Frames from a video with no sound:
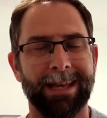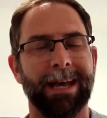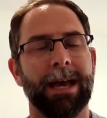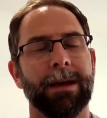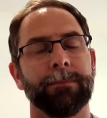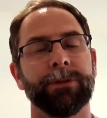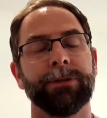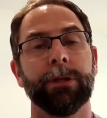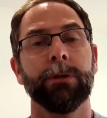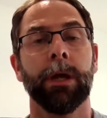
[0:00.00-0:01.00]

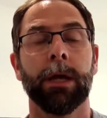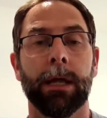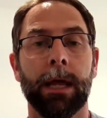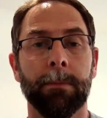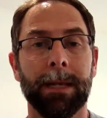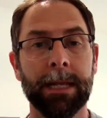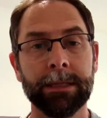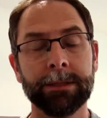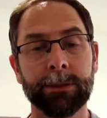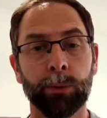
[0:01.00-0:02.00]

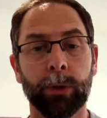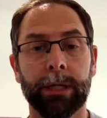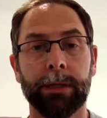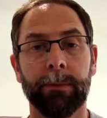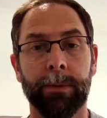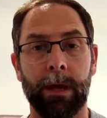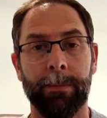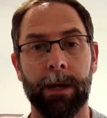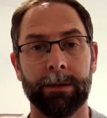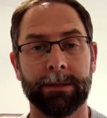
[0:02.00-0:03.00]
Let's talk a little bit
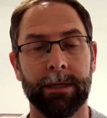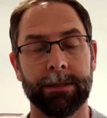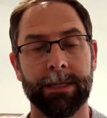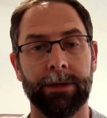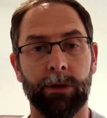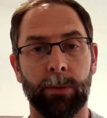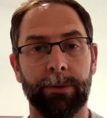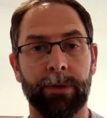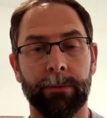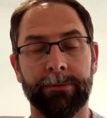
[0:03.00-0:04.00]
about
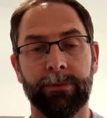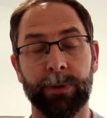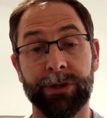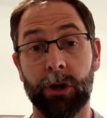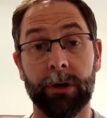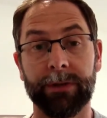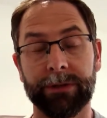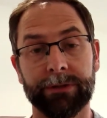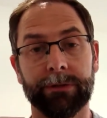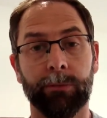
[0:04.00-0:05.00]
tendinopathy before we dive
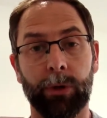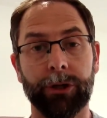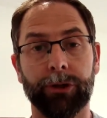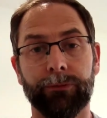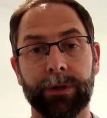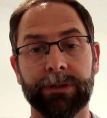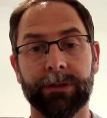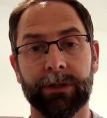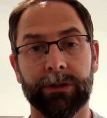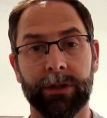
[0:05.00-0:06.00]
into some brand new
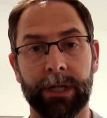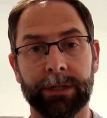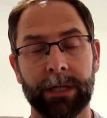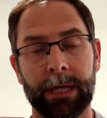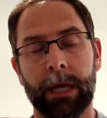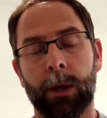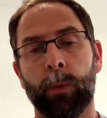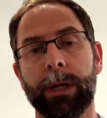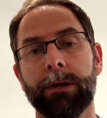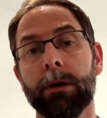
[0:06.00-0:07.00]
research in this.
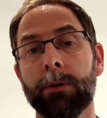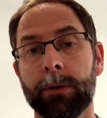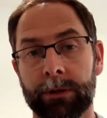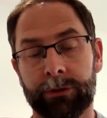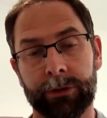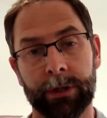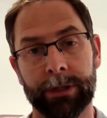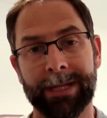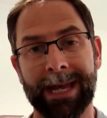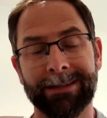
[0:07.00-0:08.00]
We know
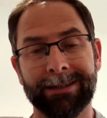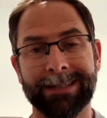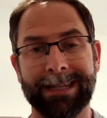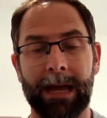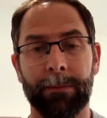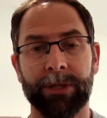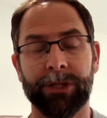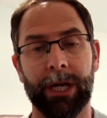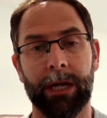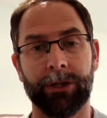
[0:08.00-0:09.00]
that tendons can be
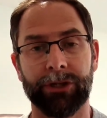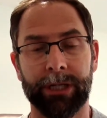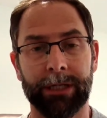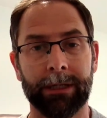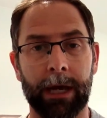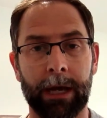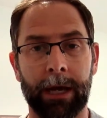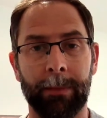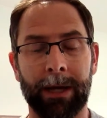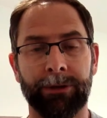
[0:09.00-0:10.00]
challenging
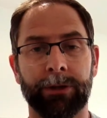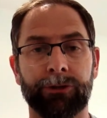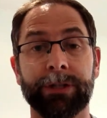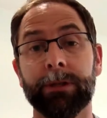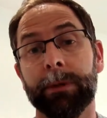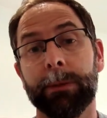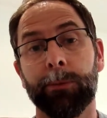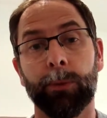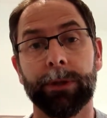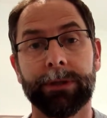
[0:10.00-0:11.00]
and that treating
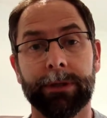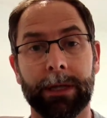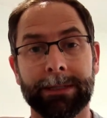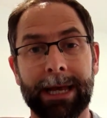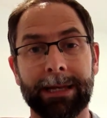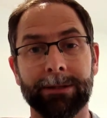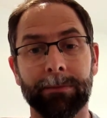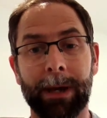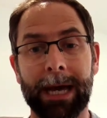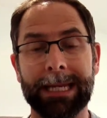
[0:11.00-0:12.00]
people with
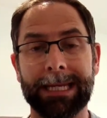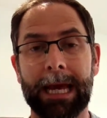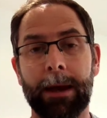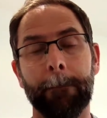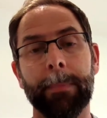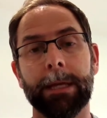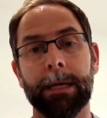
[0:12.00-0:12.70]
tendon pain can be a